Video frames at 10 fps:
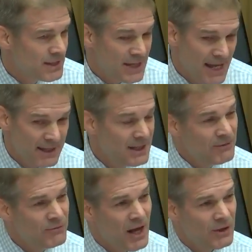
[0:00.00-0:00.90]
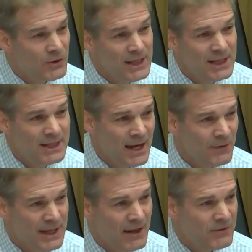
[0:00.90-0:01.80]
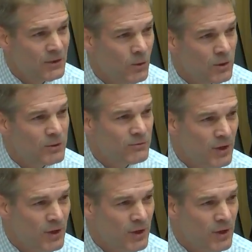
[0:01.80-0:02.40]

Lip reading: And yet he carried out the order